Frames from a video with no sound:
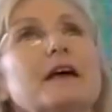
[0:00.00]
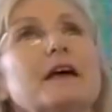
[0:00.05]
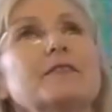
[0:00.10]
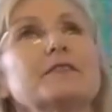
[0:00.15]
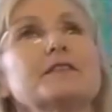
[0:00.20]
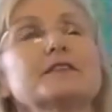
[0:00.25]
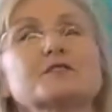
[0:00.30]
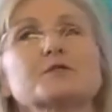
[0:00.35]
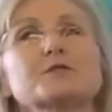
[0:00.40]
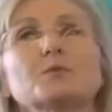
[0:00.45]

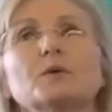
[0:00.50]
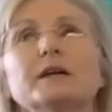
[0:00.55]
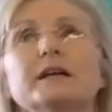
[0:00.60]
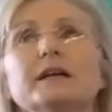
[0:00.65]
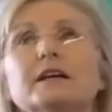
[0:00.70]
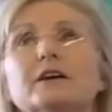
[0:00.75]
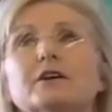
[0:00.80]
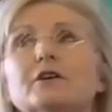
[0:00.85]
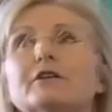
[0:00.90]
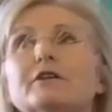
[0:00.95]
that this
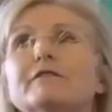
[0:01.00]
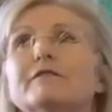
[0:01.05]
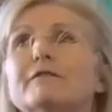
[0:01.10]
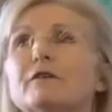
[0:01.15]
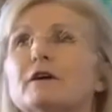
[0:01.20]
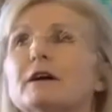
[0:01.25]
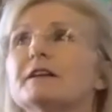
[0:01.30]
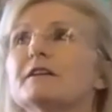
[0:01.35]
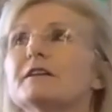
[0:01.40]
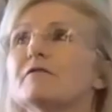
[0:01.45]
week. A good
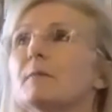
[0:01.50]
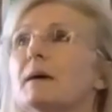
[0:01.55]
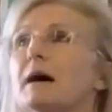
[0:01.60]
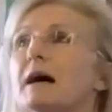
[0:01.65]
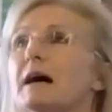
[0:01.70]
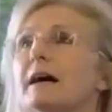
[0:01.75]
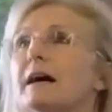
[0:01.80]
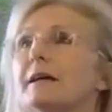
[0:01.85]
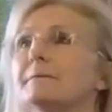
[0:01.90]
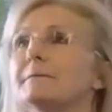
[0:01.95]
friend of
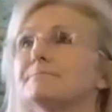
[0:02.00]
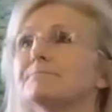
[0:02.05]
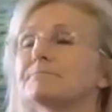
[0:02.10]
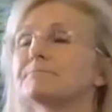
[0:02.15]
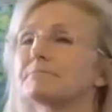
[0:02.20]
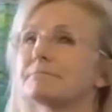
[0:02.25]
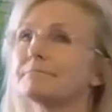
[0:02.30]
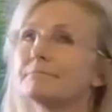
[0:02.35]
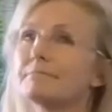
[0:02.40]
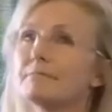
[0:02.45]
mine,
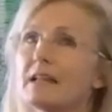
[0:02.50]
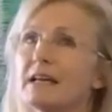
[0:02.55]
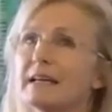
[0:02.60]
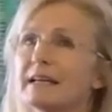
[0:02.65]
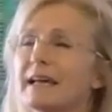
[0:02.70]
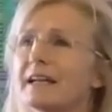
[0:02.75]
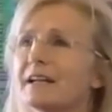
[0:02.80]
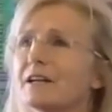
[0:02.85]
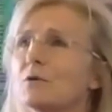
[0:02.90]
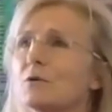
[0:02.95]

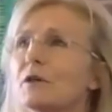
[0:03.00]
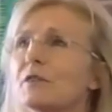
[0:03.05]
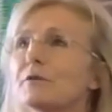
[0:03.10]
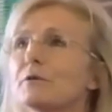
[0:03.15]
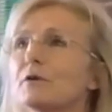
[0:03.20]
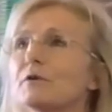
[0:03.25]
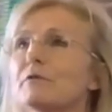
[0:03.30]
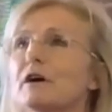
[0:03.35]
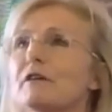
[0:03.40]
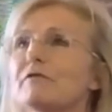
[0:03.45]
kind of going
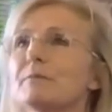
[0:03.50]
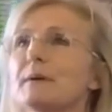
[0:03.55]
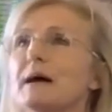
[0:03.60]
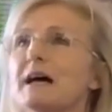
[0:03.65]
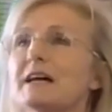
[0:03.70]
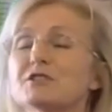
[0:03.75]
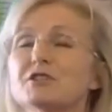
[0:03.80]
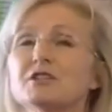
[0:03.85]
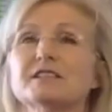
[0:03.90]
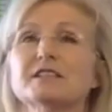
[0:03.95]
through a rough
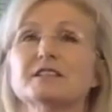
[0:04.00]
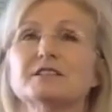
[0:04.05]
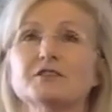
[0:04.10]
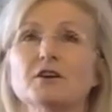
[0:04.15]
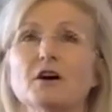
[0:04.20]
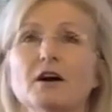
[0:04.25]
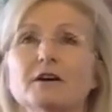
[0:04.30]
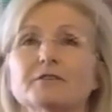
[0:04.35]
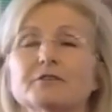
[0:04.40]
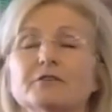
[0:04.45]
patch, he's a
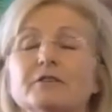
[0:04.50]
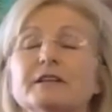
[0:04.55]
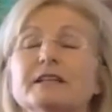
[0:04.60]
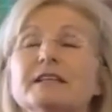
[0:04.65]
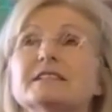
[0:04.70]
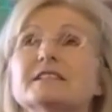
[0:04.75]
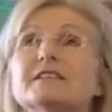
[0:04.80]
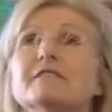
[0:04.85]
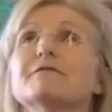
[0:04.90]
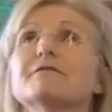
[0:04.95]
doctor.
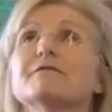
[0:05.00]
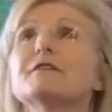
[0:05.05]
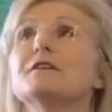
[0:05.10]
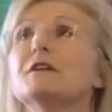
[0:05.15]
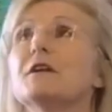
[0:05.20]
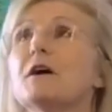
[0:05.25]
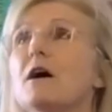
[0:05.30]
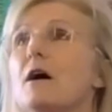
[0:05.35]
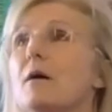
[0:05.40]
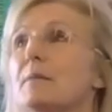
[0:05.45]
He's a
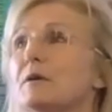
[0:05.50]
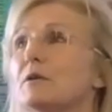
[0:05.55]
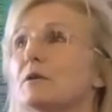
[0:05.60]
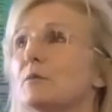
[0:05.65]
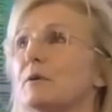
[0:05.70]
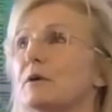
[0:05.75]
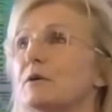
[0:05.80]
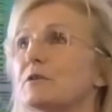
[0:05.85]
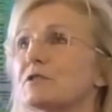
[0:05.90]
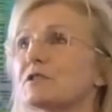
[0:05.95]
phenomenal
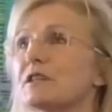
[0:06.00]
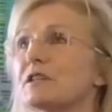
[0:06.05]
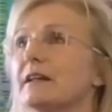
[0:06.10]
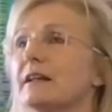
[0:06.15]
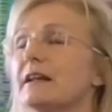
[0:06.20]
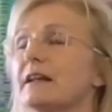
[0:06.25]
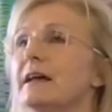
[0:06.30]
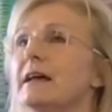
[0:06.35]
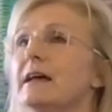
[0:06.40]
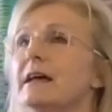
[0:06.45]
person.
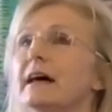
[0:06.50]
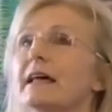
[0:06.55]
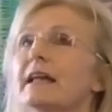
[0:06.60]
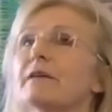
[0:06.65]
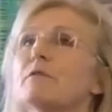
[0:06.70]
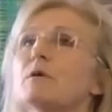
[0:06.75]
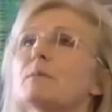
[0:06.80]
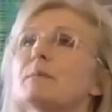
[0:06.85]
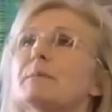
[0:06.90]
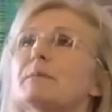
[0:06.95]
And I
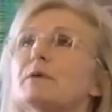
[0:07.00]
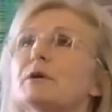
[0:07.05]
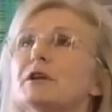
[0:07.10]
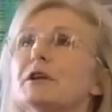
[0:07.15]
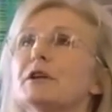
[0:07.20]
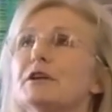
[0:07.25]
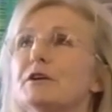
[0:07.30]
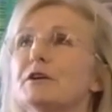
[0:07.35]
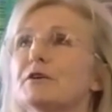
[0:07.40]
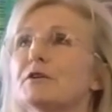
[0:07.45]
remember
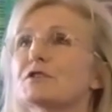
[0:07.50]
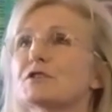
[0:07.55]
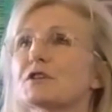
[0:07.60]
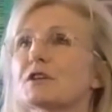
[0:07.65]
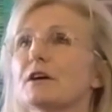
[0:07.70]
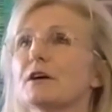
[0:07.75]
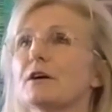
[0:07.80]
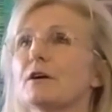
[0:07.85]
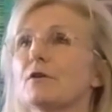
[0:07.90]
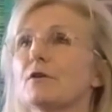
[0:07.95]
years
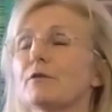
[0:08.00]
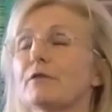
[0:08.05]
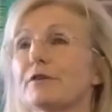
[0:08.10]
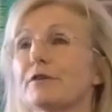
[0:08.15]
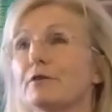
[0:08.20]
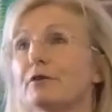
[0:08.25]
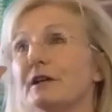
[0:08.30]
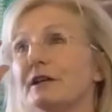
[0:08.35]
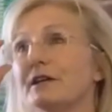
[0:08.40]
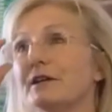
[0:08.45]
ago,
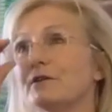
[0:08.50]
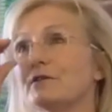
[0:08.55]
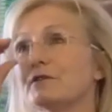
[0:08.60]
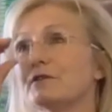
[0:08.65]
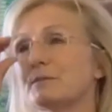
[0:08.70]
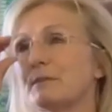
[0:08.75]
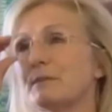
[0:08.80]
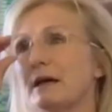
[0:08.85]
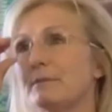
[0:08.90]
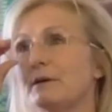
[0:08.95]
30
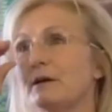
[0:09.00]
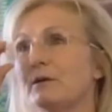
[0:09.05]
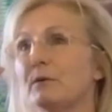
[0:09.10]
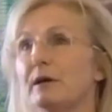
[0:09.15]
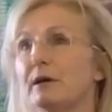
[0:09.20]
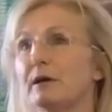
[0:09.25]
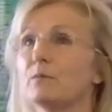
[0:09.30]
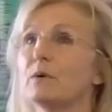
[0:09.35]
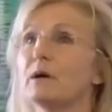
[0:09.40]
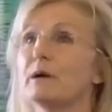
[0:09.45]
years maybe,
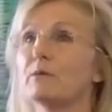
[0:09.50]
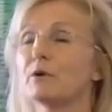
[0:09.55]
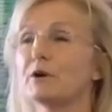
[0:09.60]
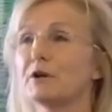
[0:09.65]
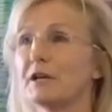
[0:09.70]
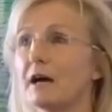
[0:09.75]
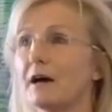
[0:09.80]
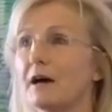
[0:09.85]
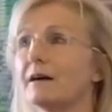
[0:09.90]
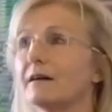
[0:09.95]
when we were
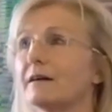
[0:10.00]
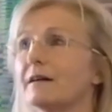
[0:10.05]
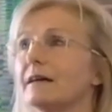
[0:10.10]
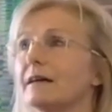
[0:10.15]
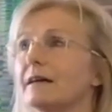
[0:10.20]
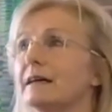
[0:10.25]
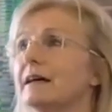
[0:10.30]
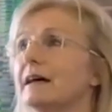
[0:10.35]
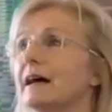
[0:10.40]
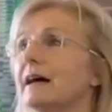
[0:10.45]
young
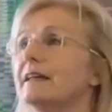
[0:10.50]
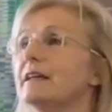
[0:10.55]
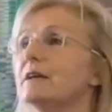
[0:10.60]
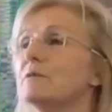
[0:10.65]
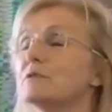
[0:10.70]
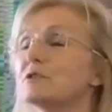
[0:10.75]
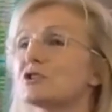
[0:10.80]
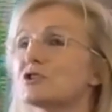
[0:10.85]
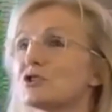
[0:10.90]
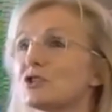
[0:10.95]
and he
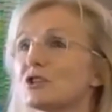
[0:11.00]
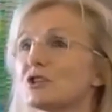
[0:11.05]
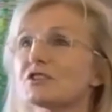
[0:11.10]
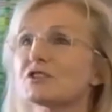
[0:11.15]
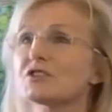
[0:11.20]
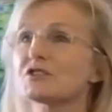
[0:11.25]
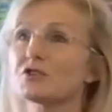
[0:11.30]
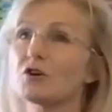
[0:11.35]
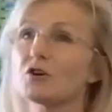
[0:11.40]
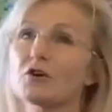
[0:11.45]
was
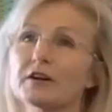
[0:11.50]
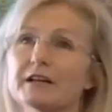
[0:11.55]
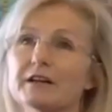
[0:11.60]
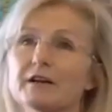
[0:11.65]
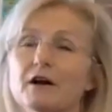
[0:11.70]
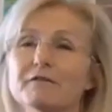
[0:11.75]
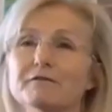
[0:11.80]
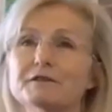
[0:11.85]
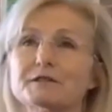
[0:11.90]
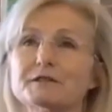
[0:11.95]
just starting
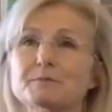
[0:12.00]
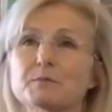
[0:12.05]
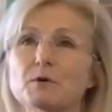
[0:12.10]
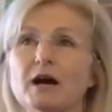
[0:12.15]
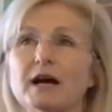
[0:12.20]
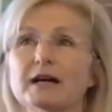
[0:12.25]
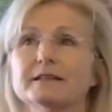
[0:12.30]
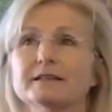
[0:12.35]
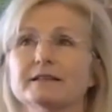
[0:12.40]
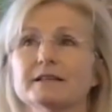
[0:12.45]
off his
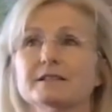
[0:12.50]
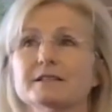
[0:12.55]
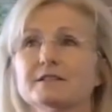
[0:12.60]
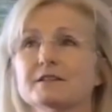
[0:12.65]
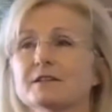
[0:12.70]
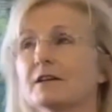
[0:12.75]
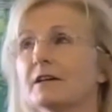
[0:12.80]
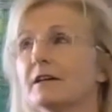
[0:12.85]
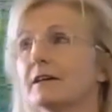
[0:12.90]
practice,